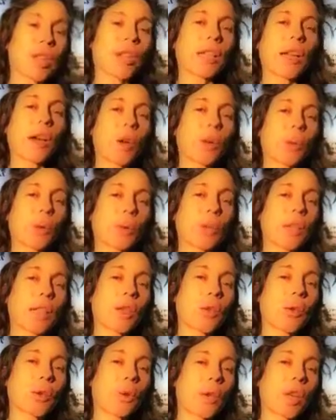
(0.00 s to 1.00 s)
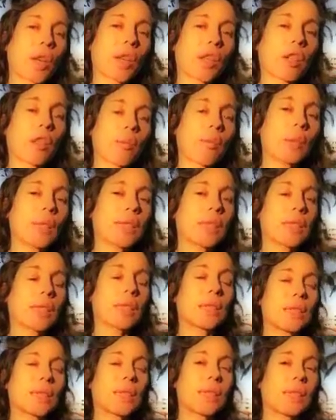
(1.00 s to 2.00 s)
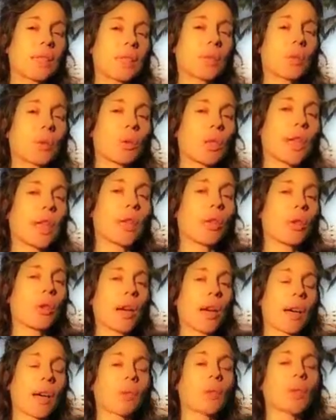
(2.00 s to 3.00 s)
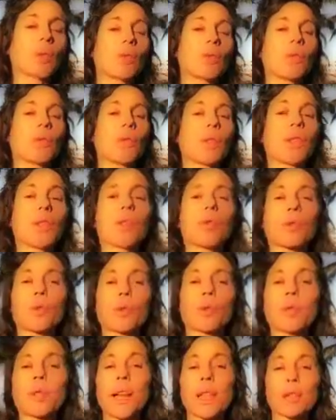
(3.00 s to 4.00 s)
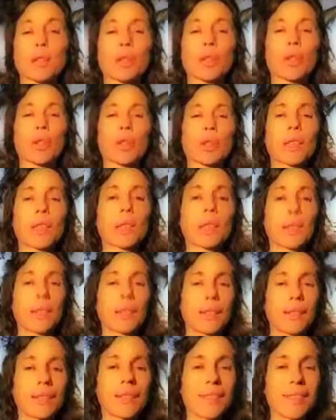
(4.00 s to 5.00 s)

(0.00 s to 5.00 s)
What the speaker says: And I hope we can do a lot of business this year together. I have a good feeling for 2013.